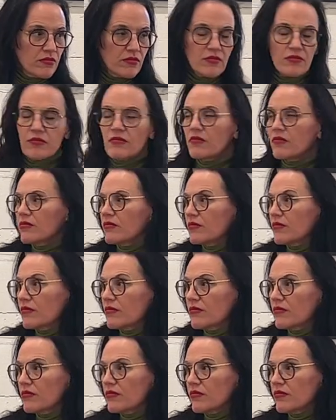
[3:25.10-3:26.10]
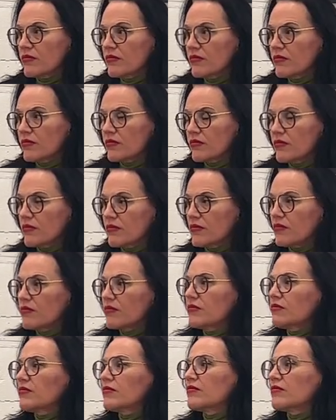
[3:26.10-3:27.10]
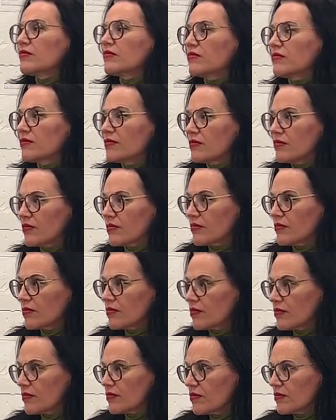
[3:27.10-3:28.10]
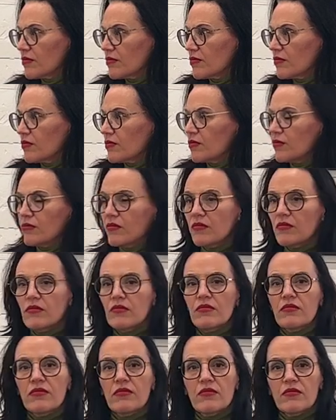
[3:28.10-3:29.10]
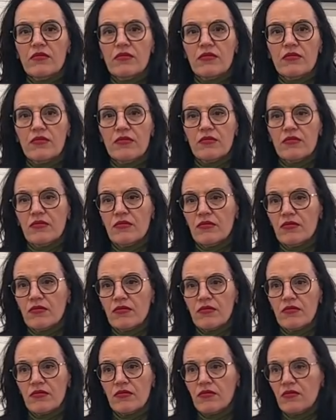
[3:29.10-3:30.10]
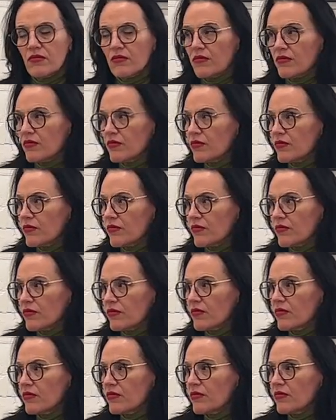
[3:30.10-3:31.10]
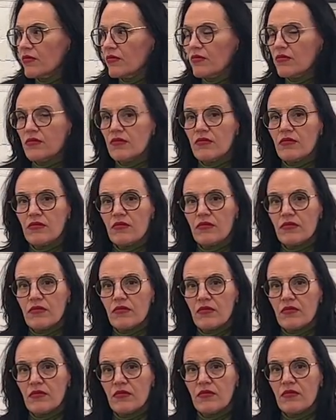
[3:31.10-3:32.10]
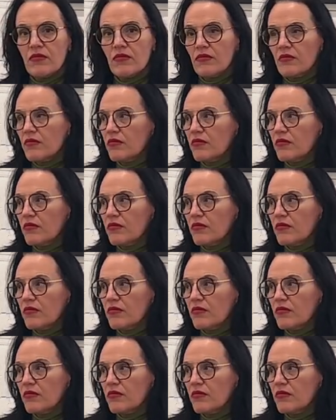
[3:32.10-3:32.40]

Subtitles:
The person shown says nothing.